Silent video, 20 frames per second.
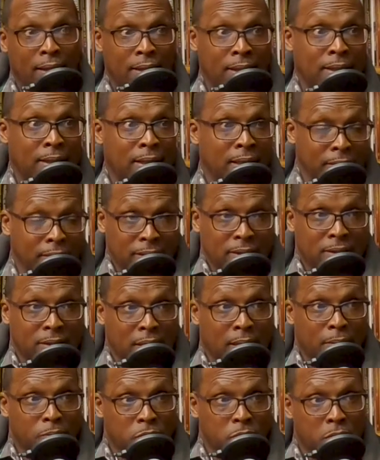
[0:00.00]
In his
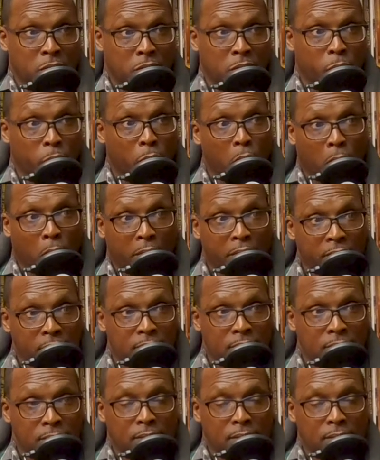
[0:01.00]
attempt to thwart,